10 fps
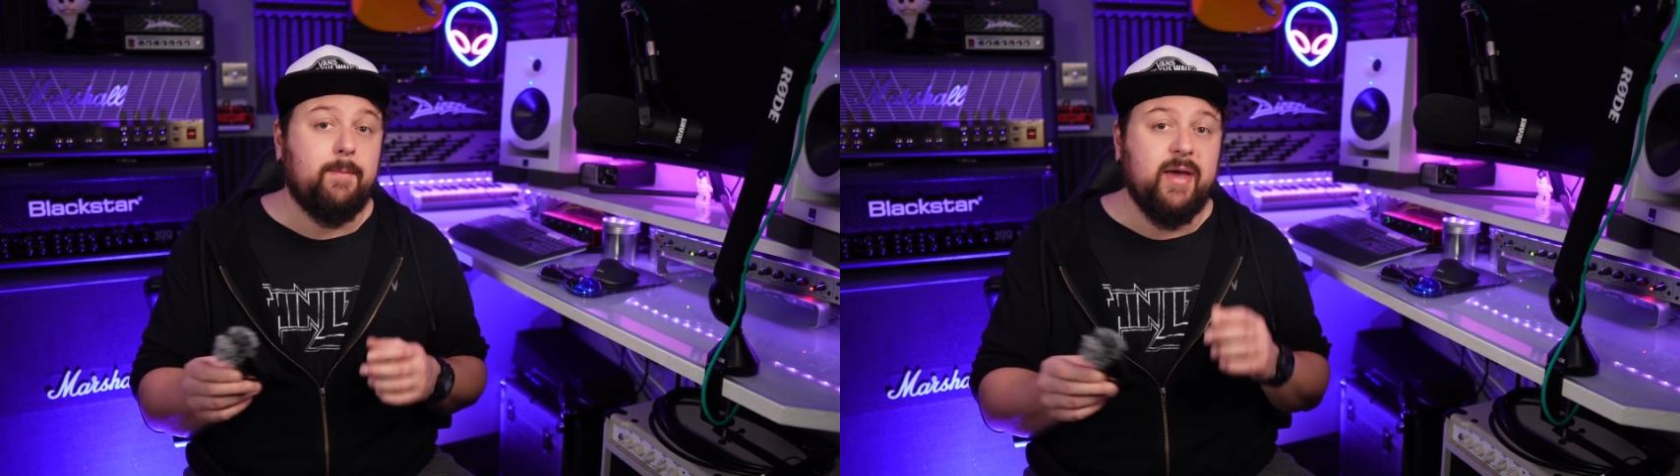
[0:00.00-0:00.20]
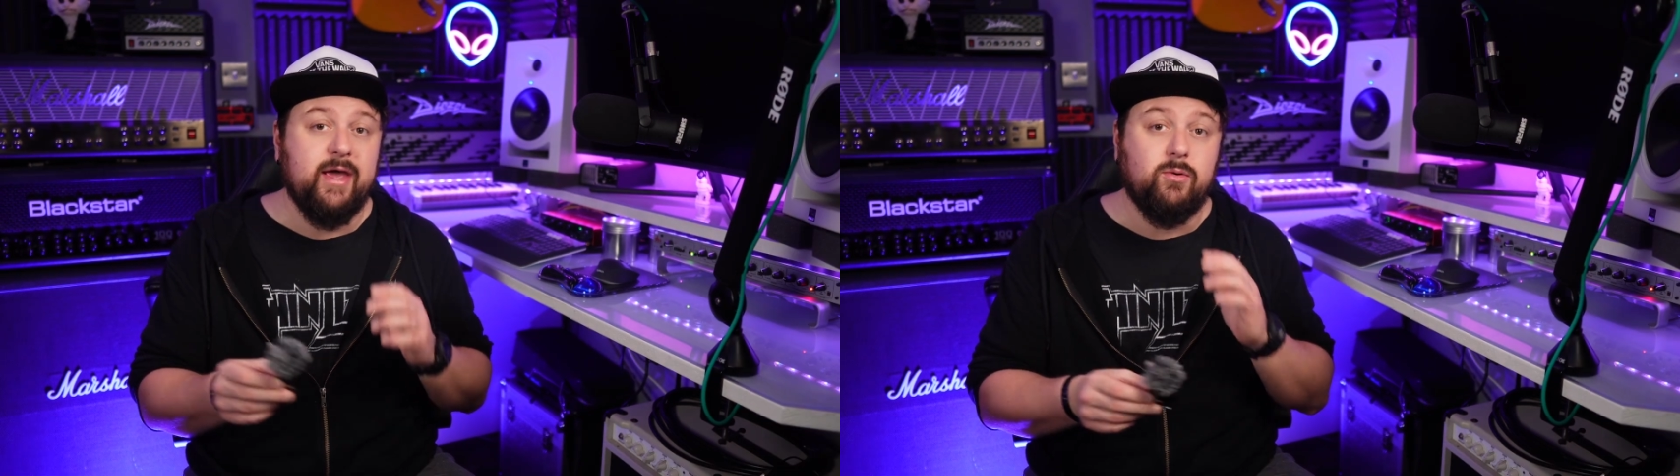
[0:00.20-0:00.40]

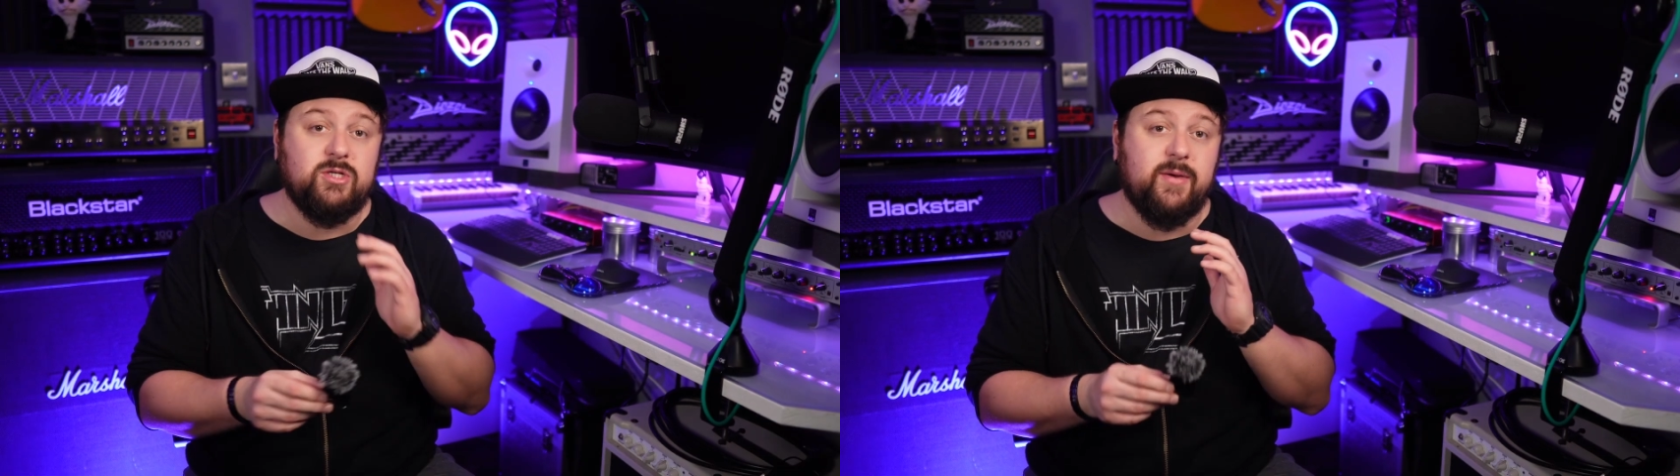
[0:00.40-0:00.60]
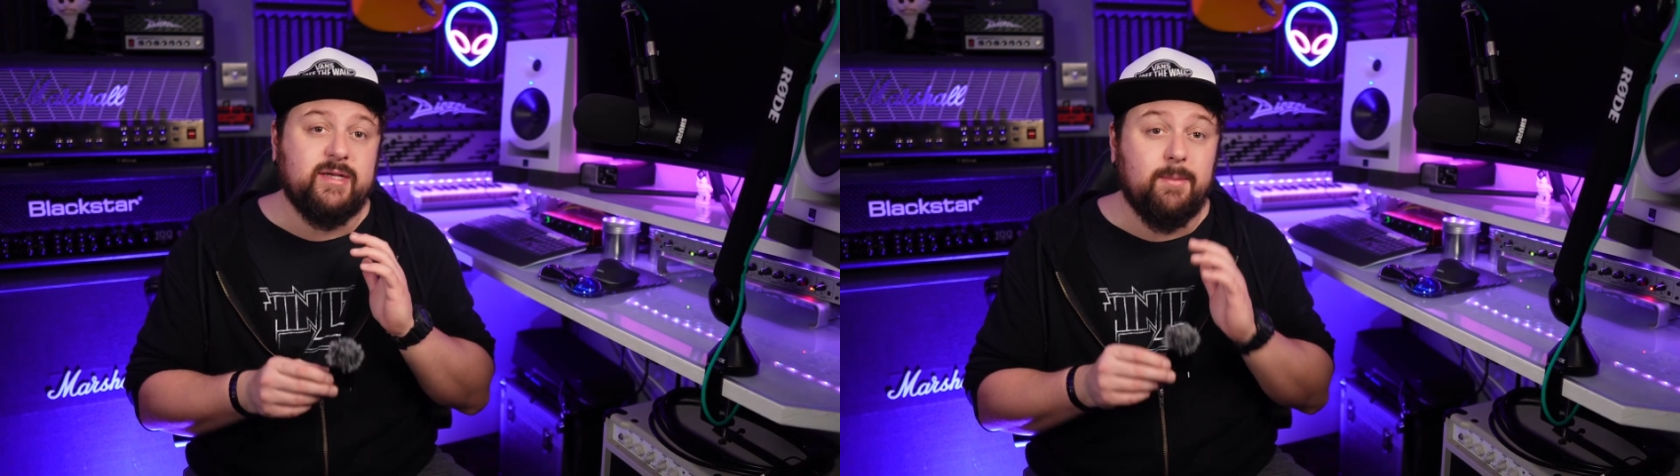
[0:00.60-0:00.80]
but it
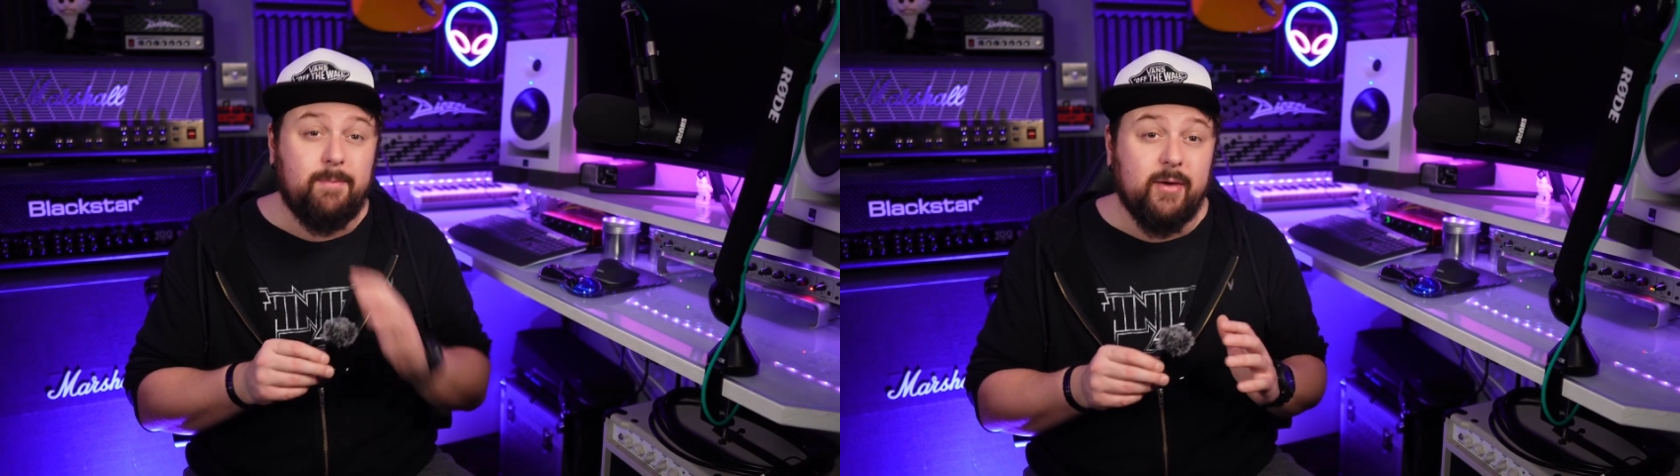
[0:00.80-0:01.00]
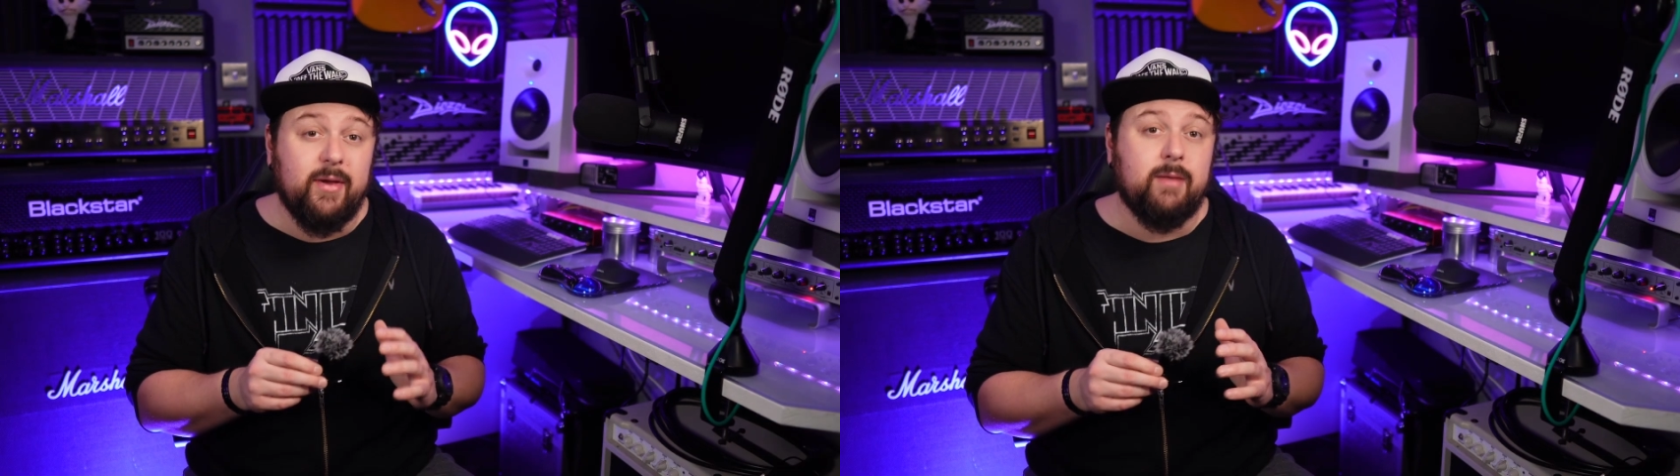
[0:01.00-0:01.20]
also has a
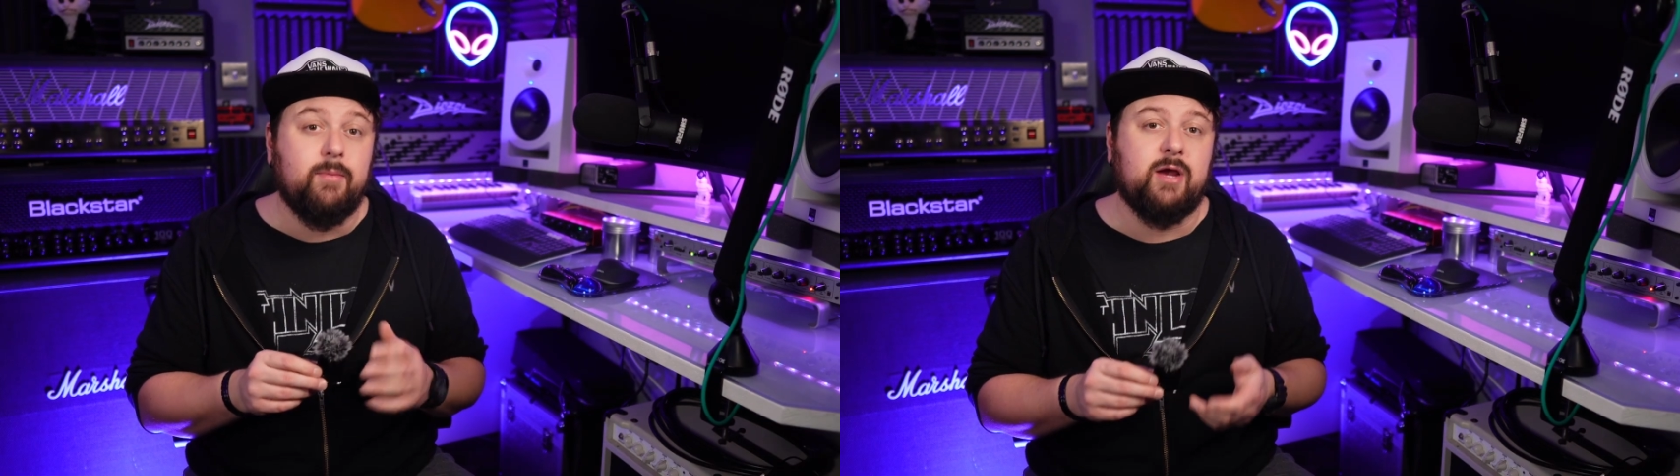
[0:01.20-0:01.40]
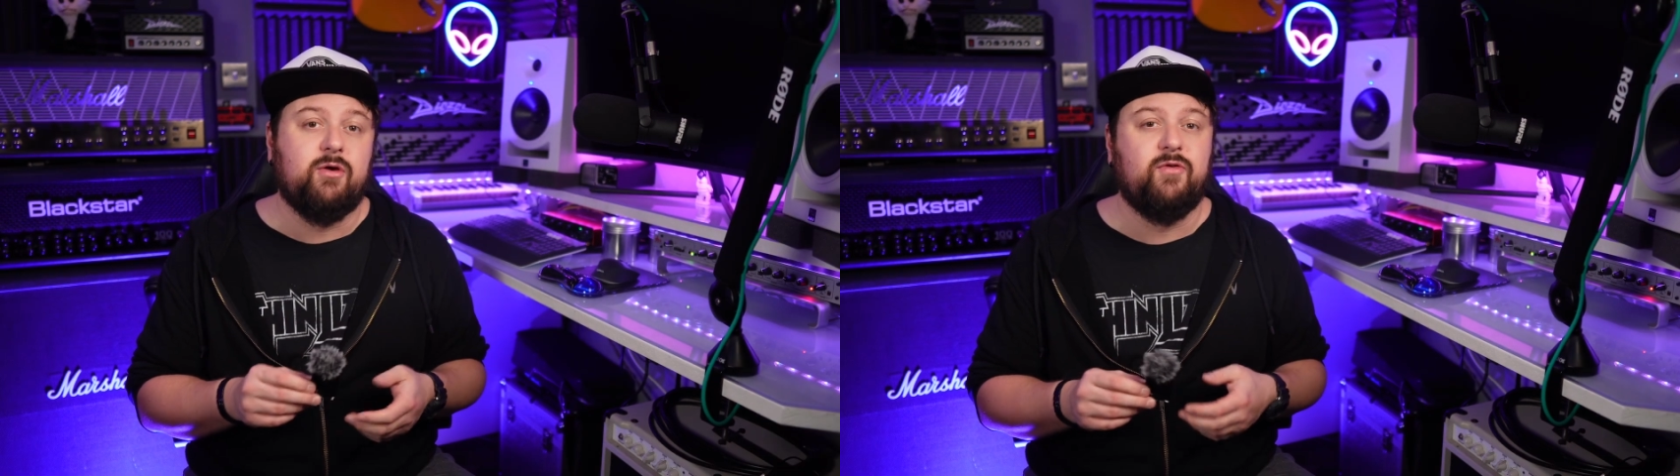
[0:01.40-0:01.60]
built-in
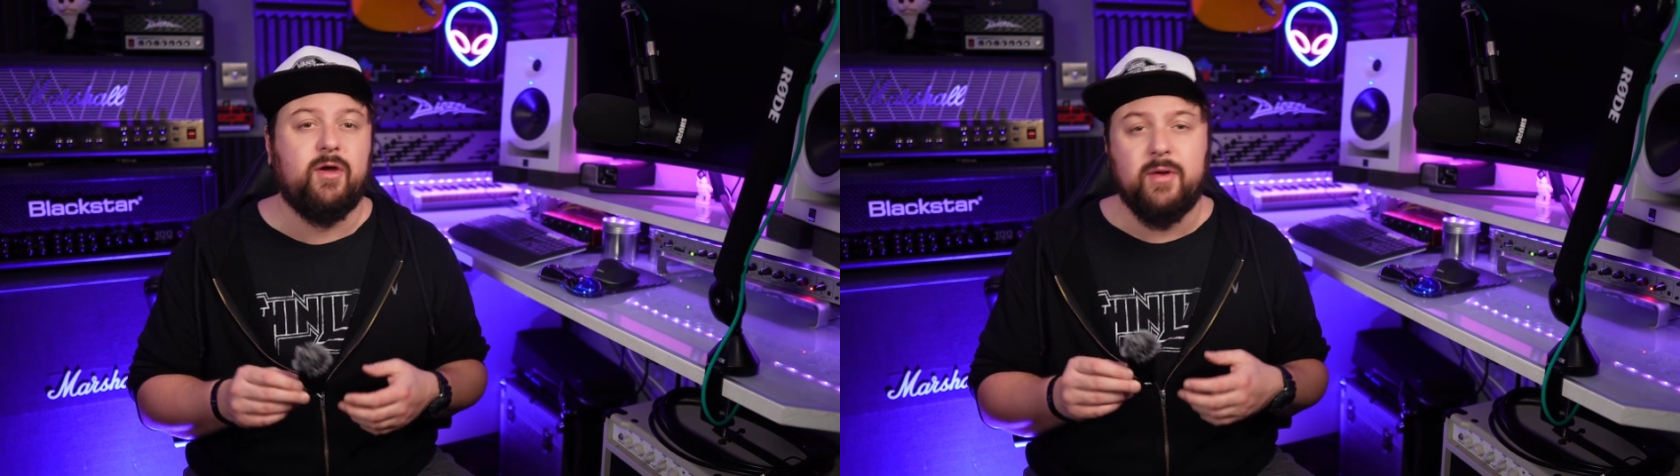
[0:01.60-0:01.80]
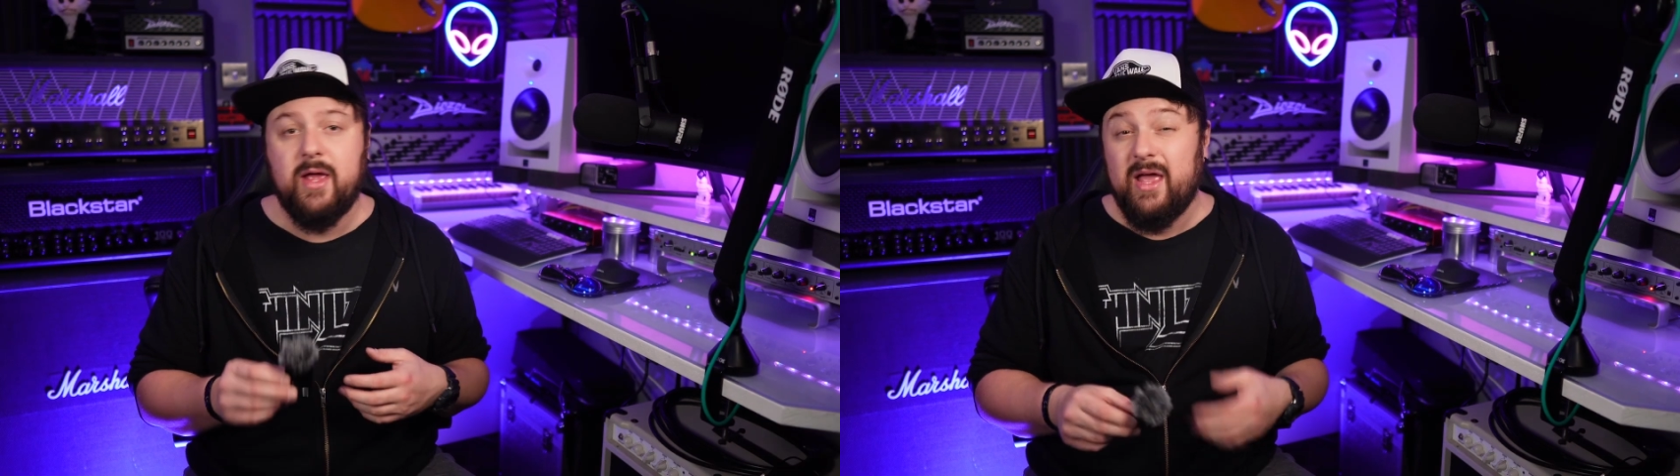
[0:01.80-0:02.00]

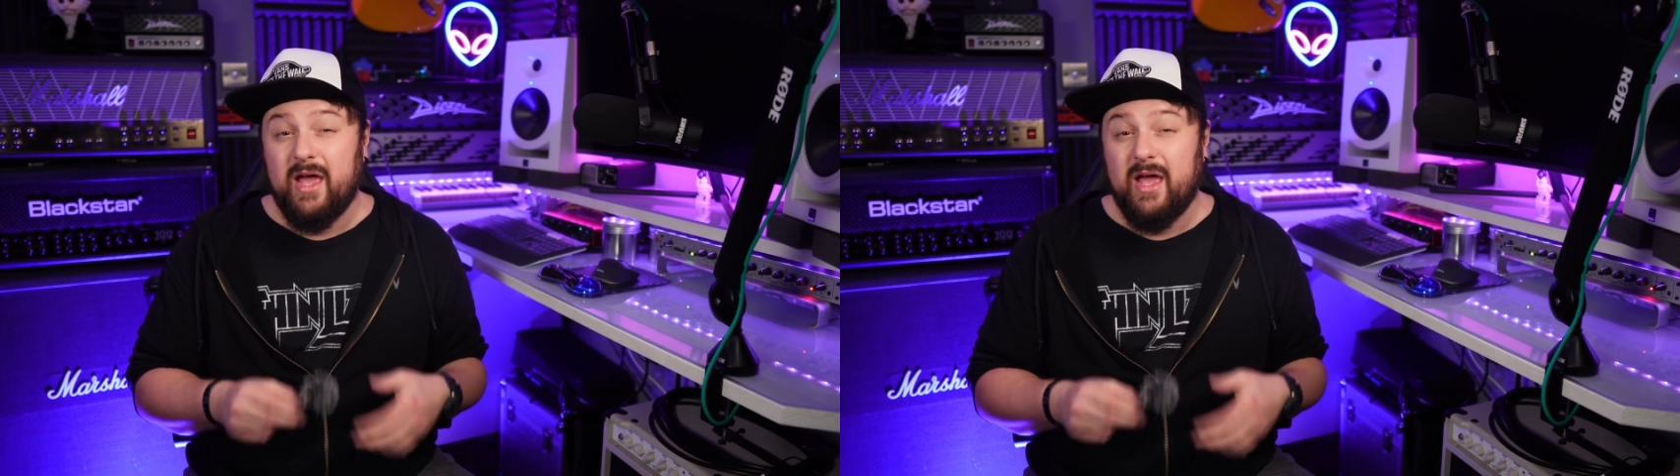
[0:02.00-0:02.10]
microphone,